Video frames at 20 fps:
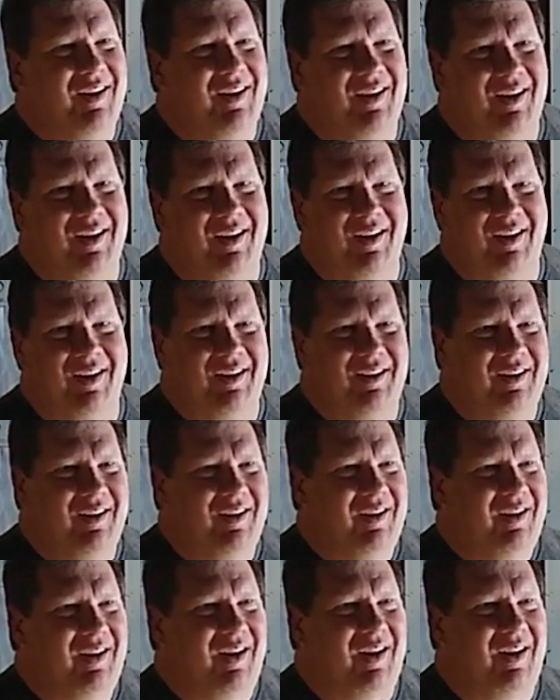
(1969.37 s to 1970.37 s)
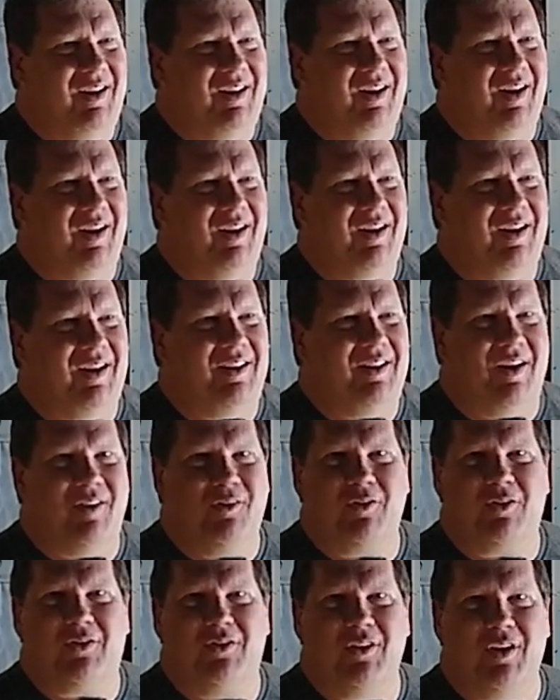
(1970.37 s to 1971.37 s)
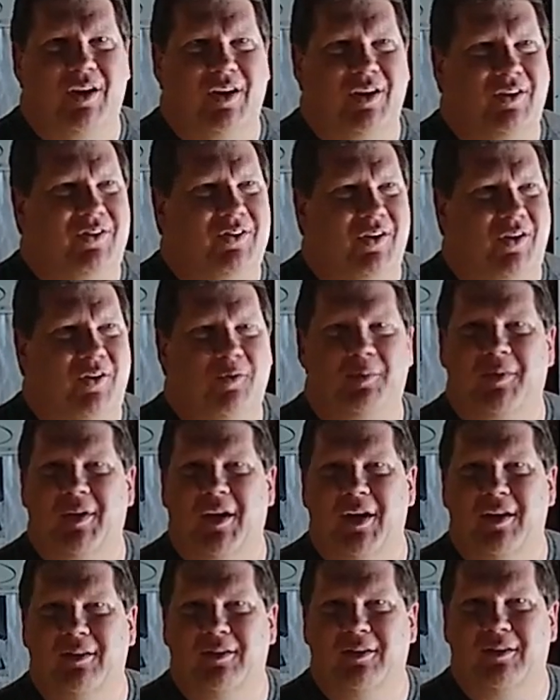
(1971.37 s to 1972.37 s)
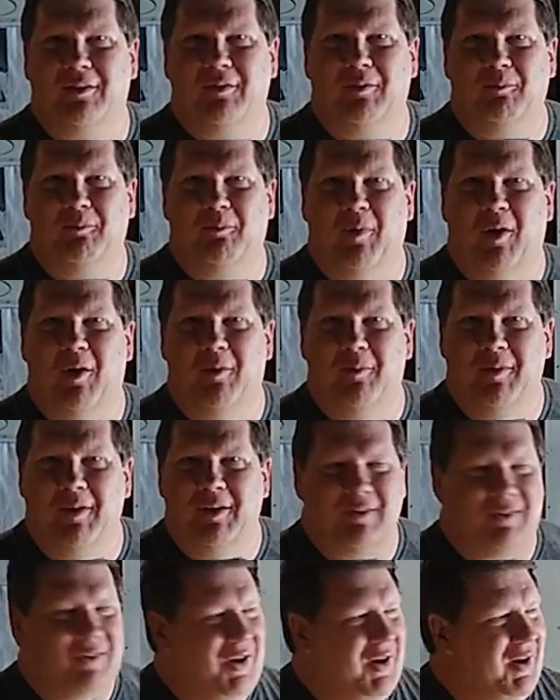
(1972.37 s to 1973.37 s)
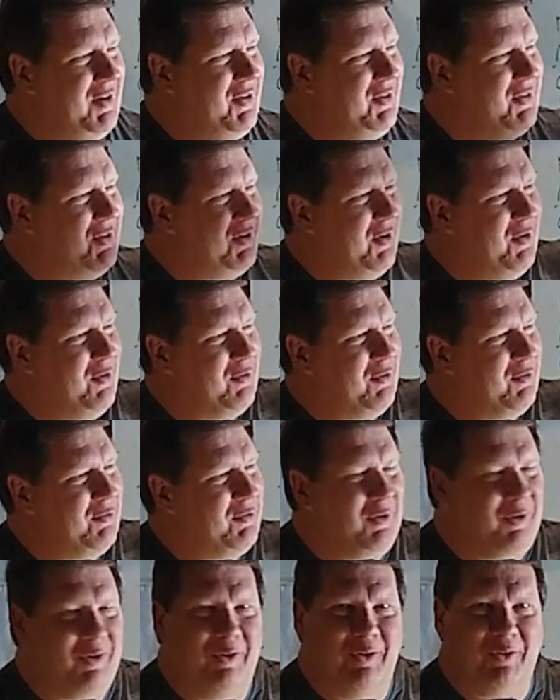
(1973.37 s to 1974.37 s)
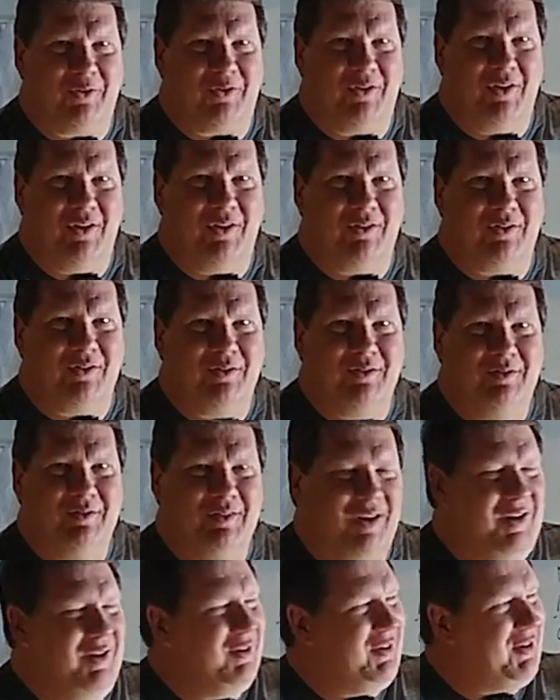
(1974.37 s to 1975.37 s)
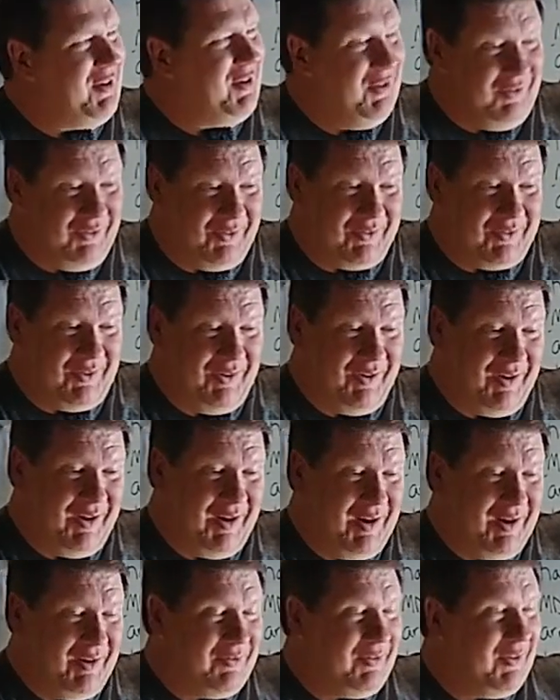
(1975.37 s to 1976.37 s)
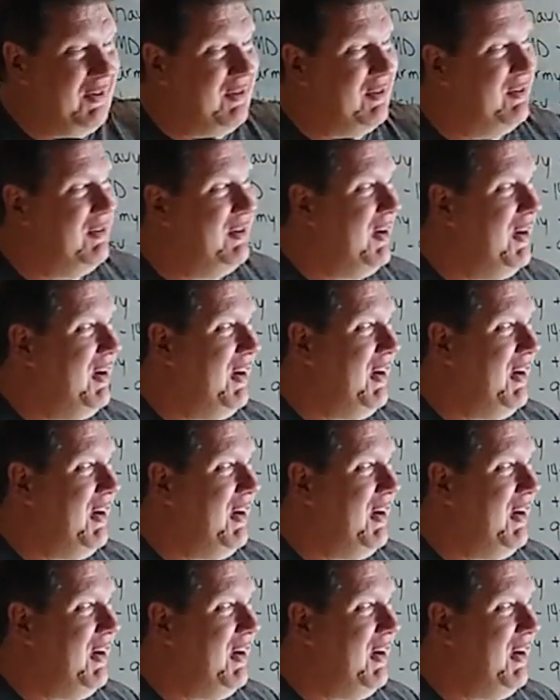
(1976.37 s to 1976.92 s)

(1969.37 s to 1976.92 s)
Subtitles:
And that was nice. I hope that moment tied you over for the whole season, because it's going to have to.